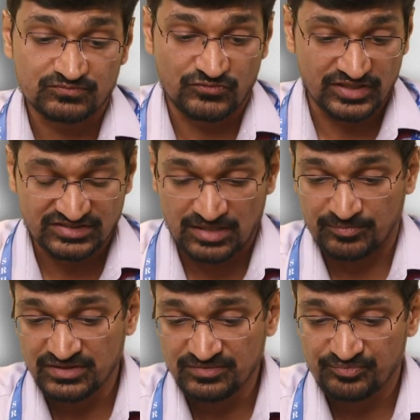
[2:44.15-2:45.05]
For
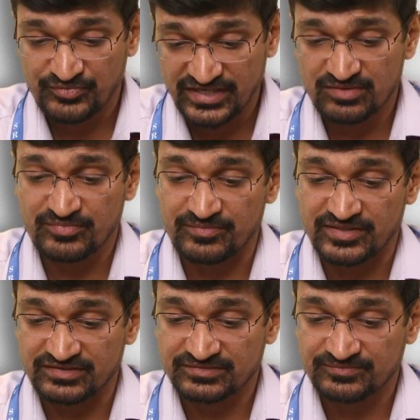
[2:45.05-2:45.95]
example, preterm
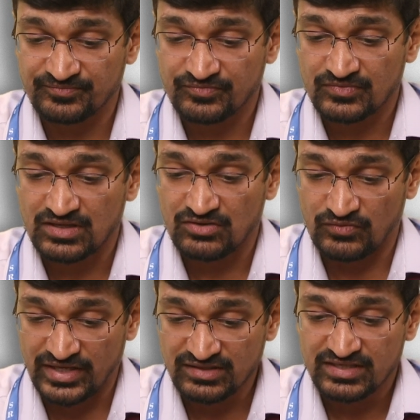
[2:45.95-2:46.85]
babies,
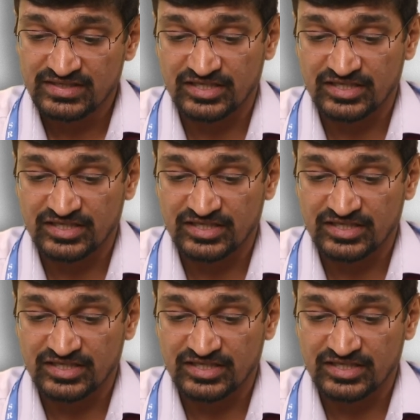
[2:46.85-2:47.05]
when